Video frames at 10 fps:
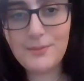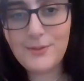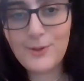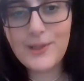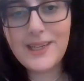
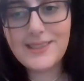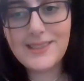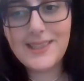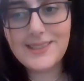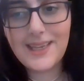Before we get into
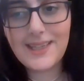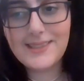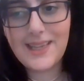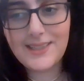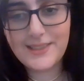today's
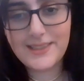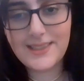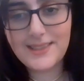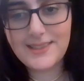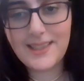case, I'd just
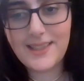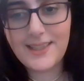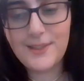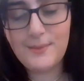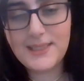like to say
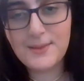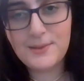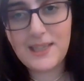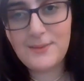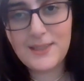thank you to my
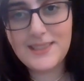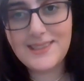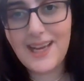subscribers.